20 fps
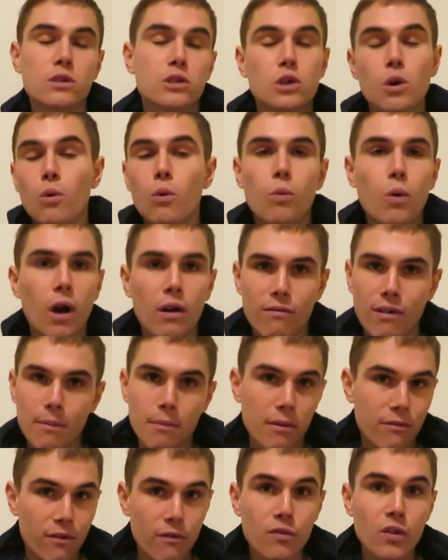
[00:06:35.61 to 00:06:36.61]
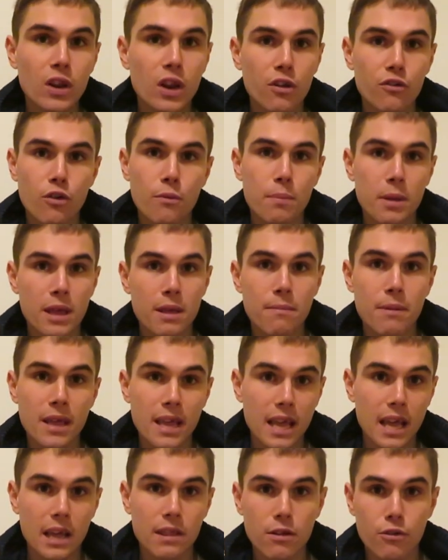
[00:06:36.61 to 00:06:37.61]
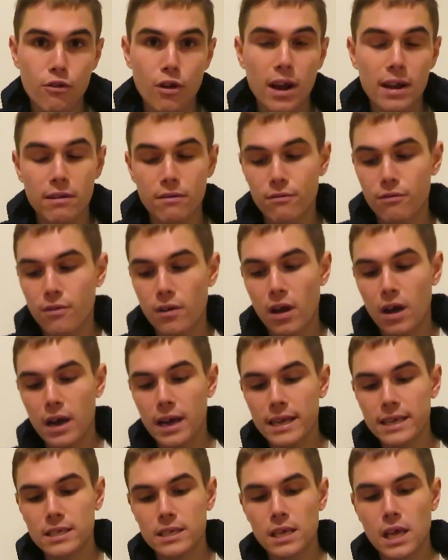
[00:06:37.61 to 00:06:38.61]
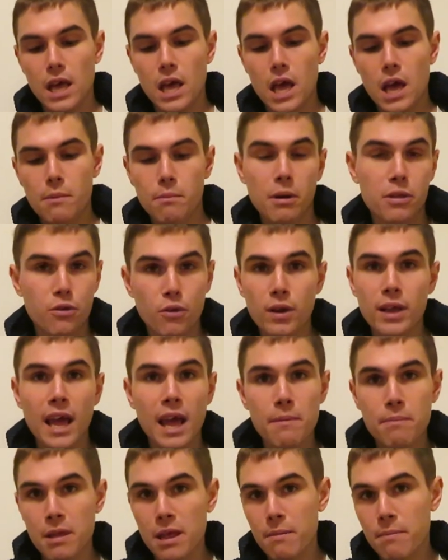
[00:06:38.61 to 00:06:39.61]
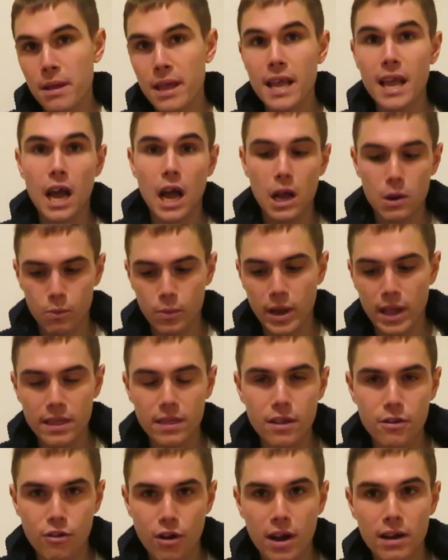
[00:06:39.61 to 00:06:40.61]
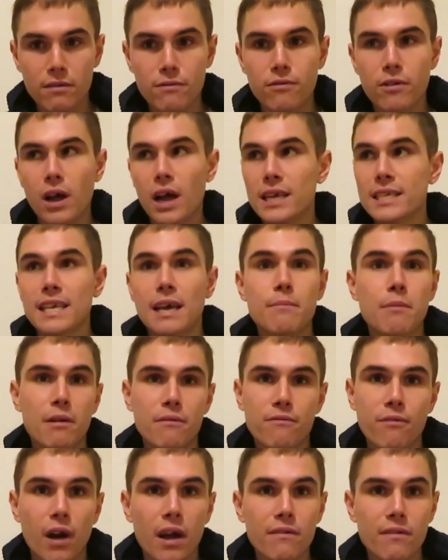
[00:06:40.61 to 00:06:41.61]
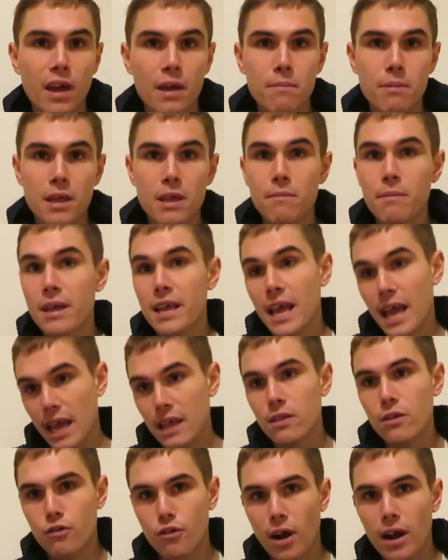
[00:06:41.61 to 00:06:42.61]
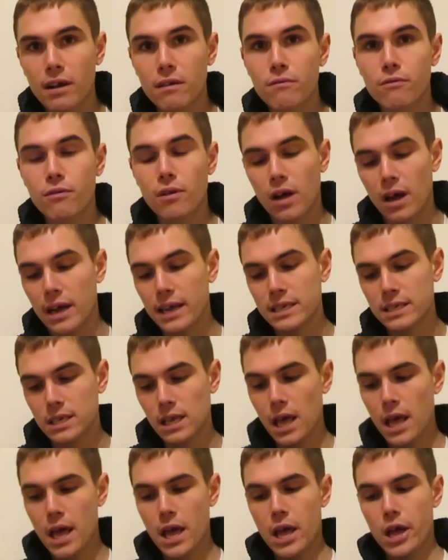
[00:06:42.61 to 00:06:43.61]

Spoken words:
So I ran my 1500 PB in the Dragonflies, my 3K PB in the Dragonflies and my 5K PB in the Dragonflies.